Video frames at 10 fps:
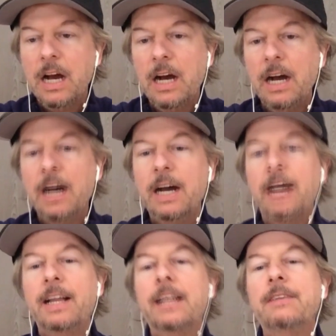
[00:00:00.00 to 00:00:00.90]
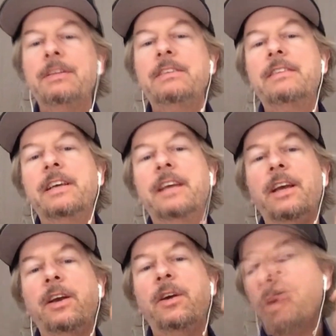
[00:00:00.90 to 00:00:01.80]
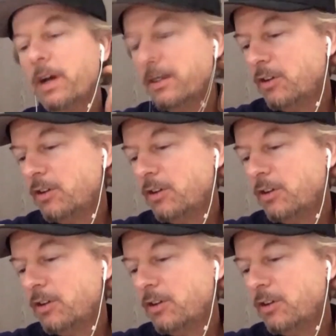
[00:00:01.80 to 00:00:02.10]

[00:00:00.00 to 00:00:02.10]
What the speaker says: Let me see. We're